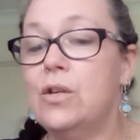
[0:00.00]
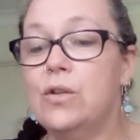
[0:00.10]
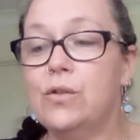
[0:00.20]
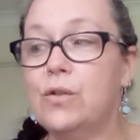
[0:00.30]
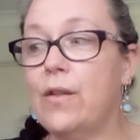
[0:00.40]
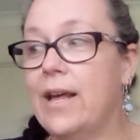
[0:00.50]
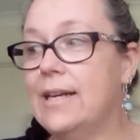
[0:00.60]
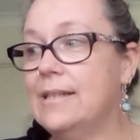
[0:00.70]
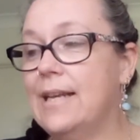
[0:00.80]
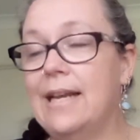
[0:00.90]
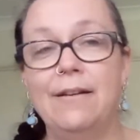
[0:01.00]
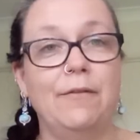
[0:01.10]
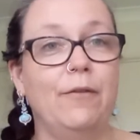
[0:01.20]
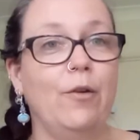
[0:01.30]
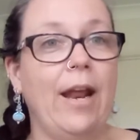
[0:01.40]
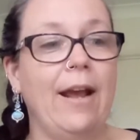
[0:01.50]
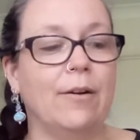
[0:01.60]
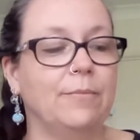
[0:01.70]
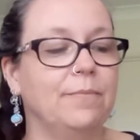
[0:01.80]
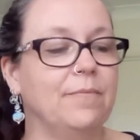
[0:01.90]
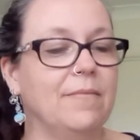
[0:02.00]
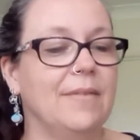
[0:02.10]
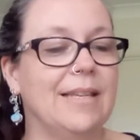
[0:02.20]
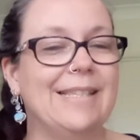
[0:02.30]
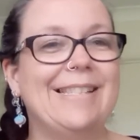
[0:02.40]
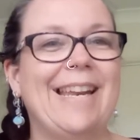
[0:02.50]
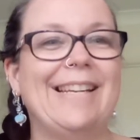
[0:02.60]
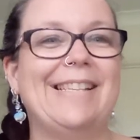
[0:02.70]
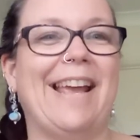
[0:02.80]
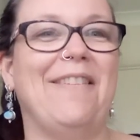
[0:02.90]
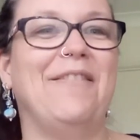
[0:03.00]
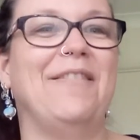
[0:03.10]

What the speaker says: So that is it for now. Stay safe.